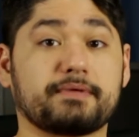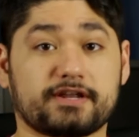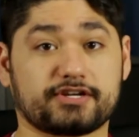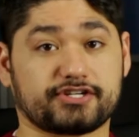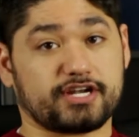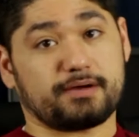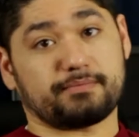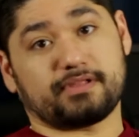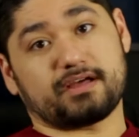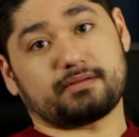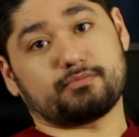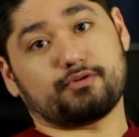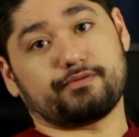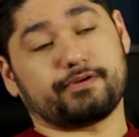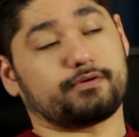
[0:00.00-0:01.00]
Night
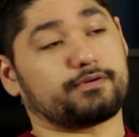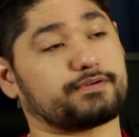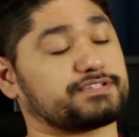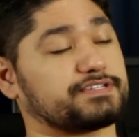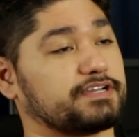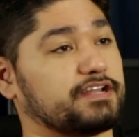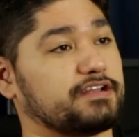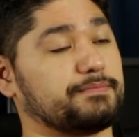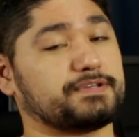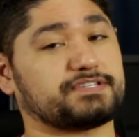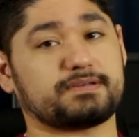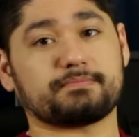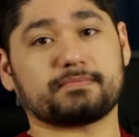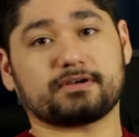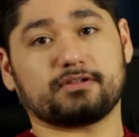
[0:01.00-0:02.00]
Shyamalan movie, or is it going to be
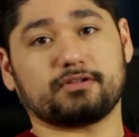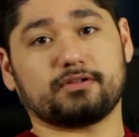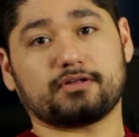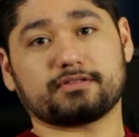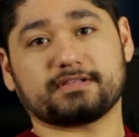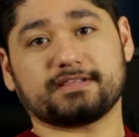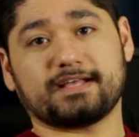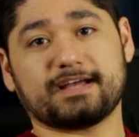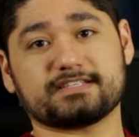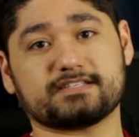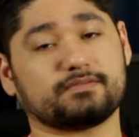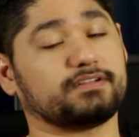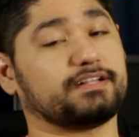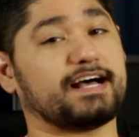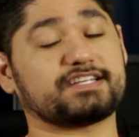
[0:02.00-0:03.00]
something along the lines
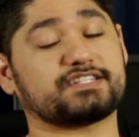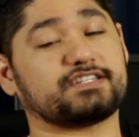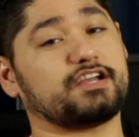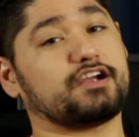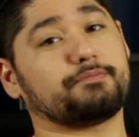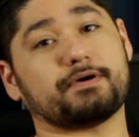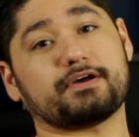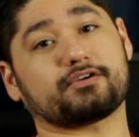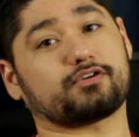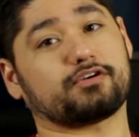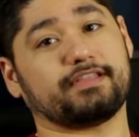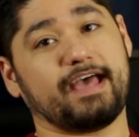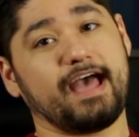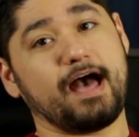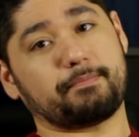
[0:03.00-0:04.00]
of The Last Airbender
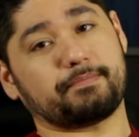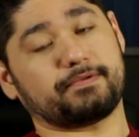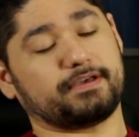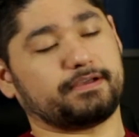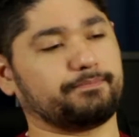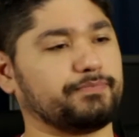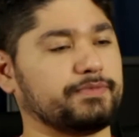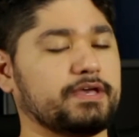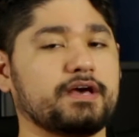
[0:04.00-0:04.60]
or The Happening?